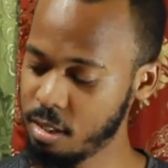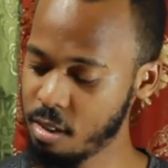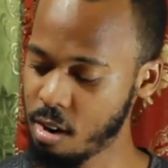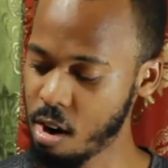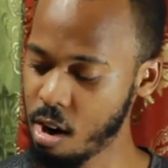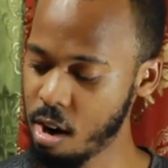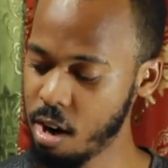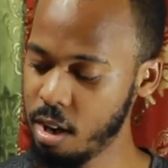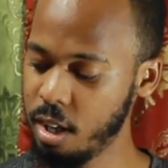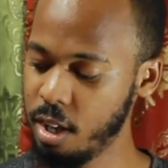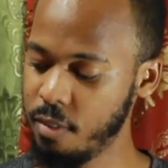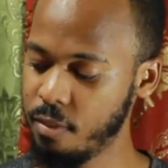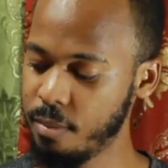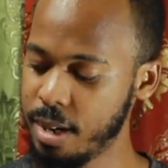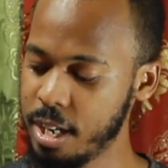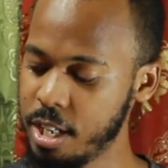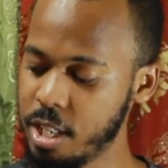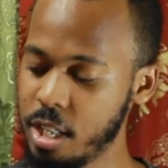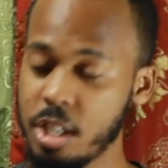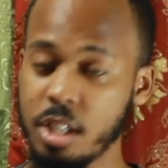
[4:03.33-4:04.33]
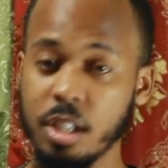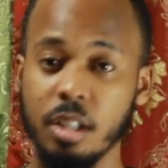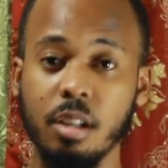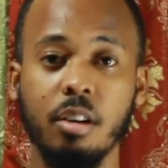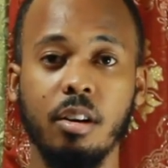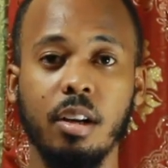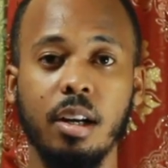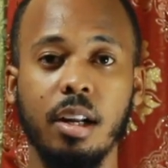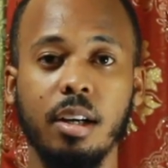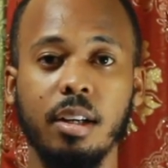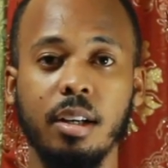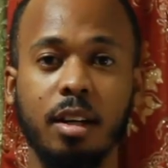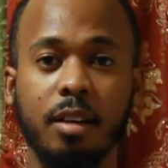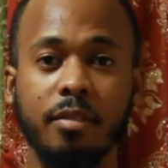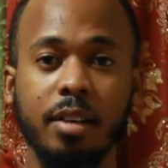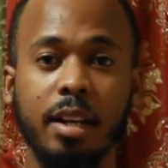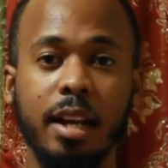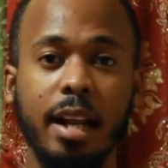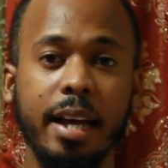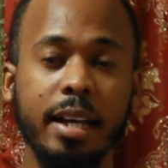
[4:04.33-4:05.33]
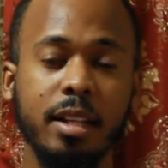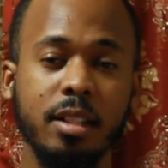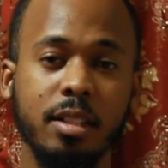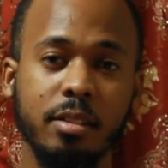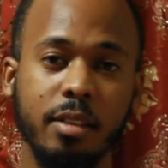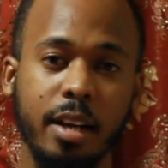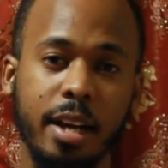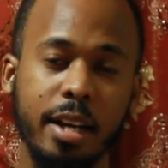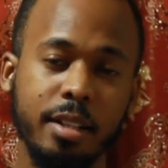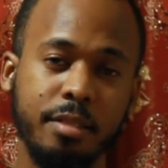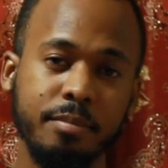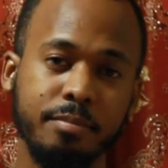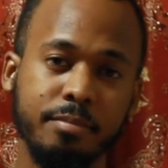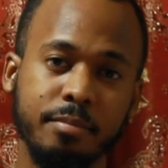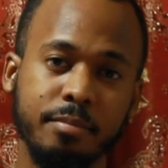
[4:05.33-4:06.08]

or even by changing the color of the light, right?